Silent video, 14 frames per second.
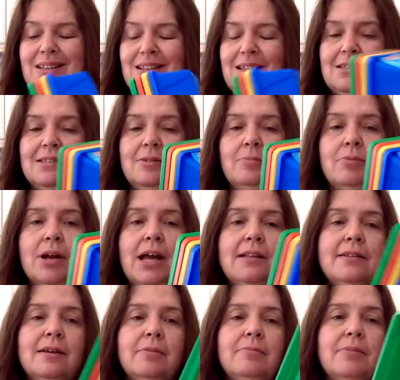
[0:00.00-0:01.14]
is the
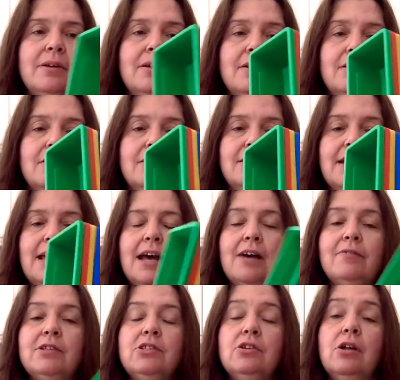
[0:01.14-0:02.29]
brand that they
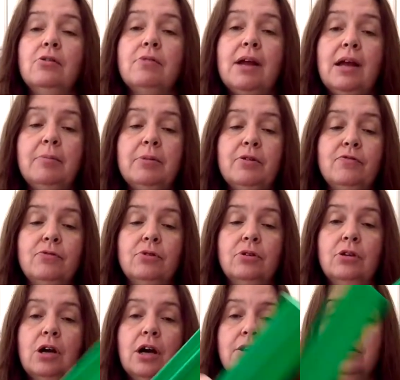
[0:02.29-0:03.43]
have at Dollarama for a
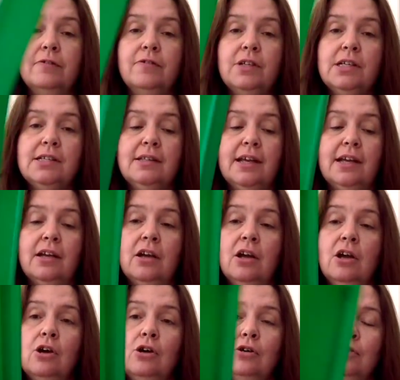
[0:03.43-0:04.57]
lot of these, like
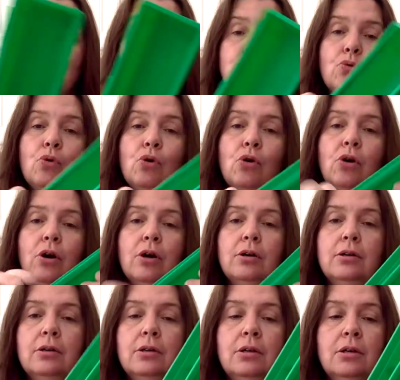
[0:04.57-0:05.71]
drawer
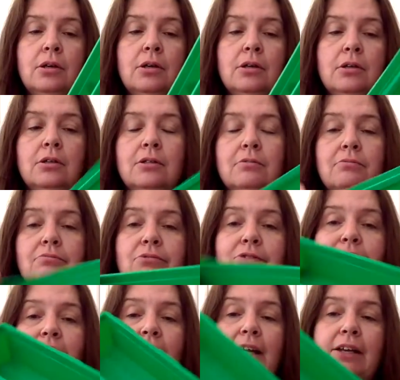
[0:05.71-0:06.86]

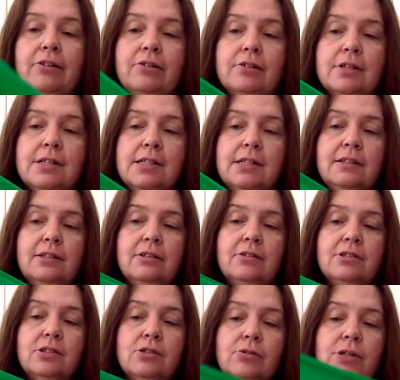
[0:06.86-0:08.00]
dividers and
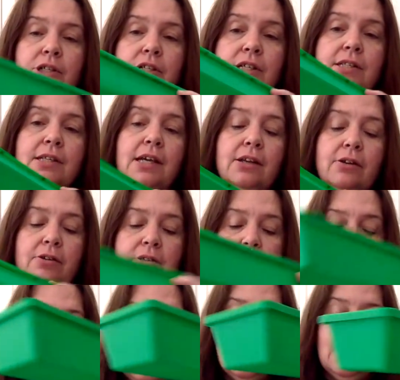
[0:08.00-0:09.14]
little storage
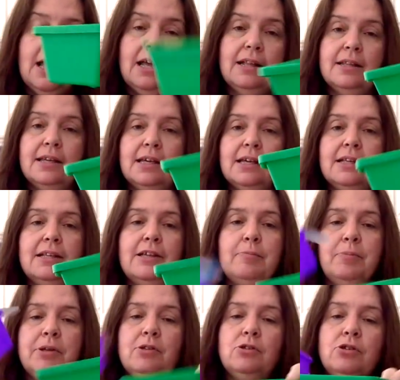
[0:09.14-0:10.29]
containers, and they clip
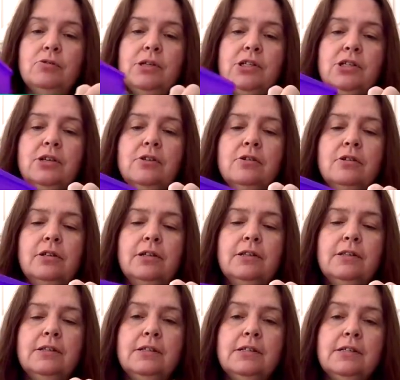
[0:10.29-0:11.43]
into each other like
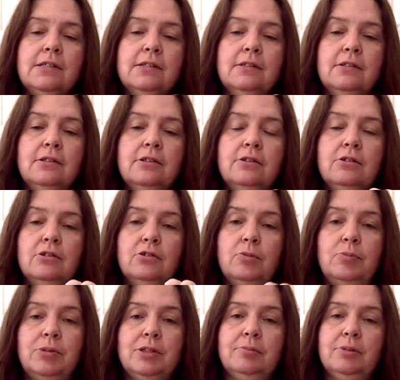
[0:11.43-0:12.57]
this. You know, you
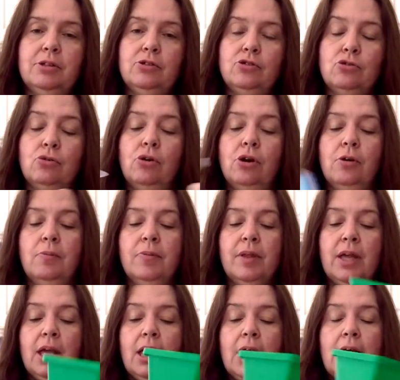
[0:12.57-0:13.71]
could put them in a drawer,
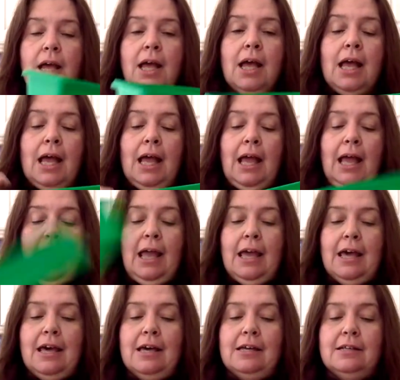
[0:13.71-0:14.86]

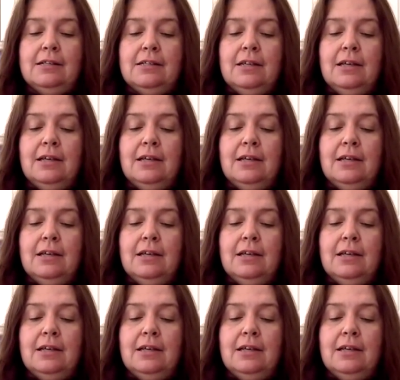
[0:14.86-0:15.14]
and